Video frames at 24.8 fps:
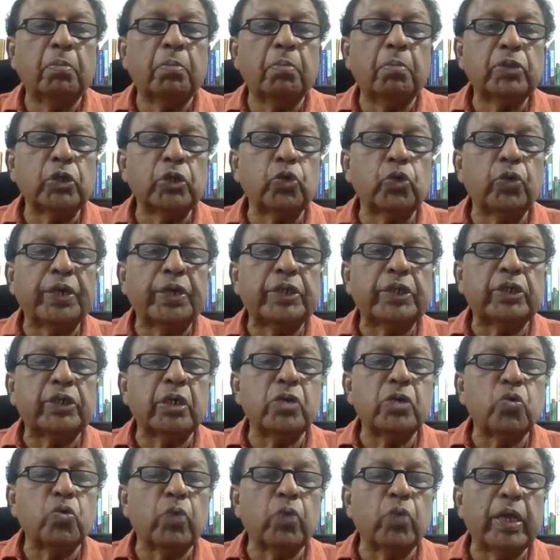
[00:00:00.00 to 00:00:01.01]

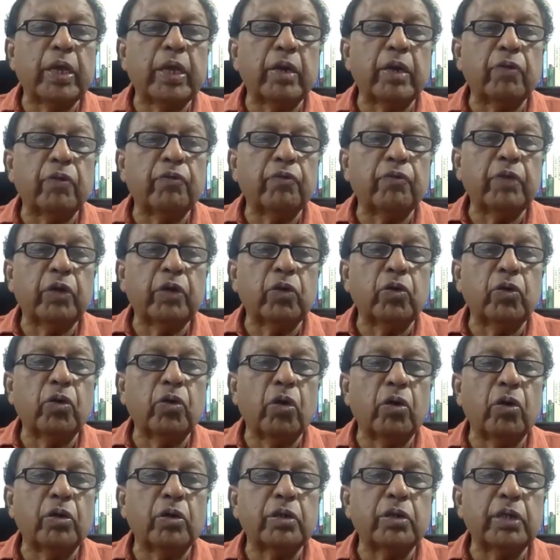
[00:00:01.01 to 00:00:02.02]
situation where we could
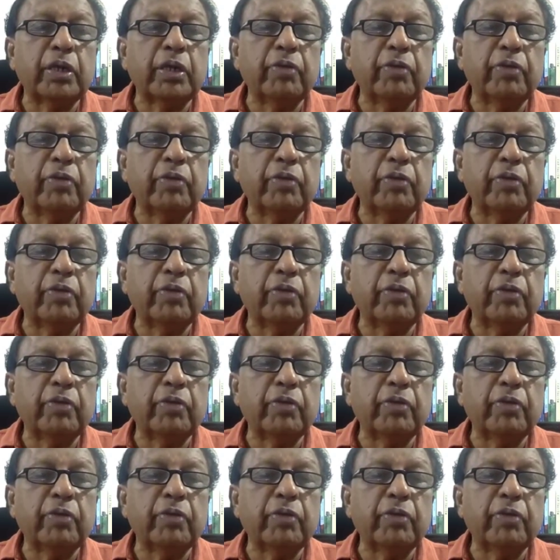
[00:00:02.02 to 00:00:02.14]
not